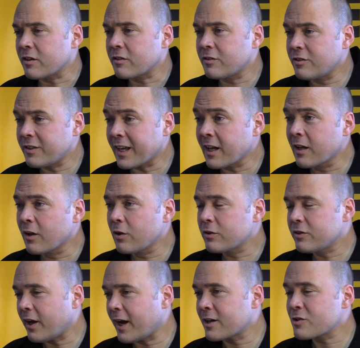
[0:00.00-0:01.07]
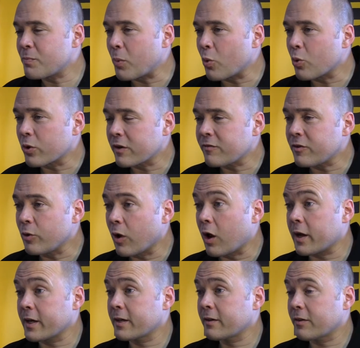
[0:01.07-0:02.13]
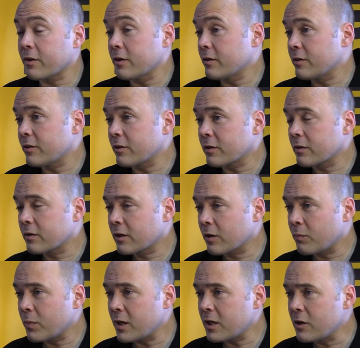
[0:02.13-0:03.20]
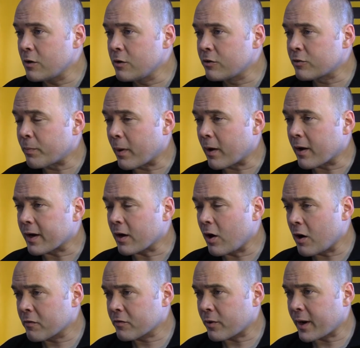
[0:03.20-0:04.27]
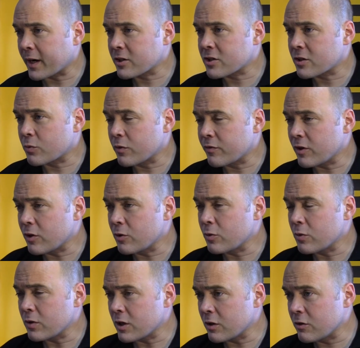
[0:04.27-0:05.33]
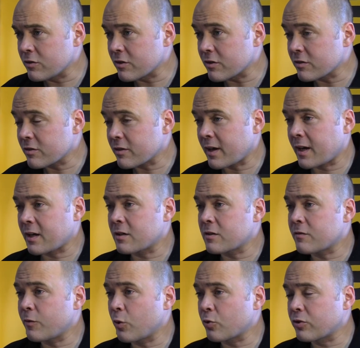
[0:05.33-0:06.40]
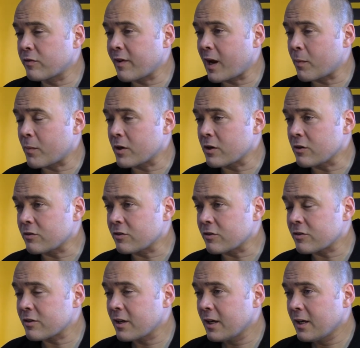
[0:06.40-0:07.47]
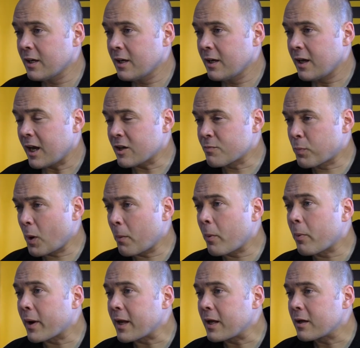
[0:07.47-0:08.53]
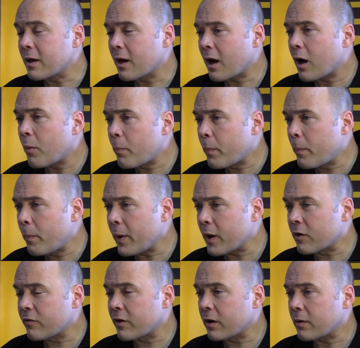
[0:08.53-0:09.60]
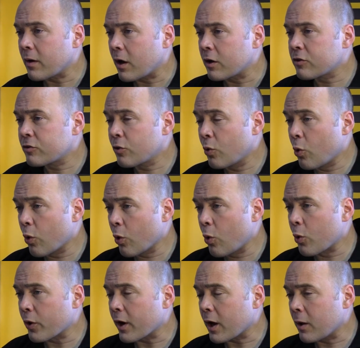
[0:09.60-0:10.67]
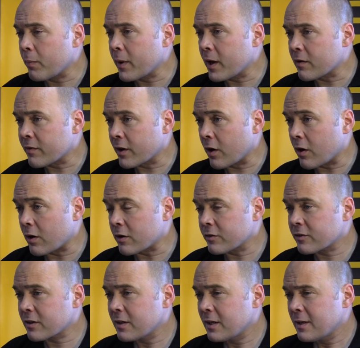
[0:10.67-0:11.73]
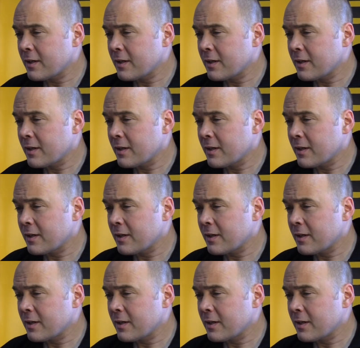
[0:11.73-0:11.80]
a single dashboard, if you like, that can be used by after-action review users and force development users is probably a bit of a tall order, a bit of an ask.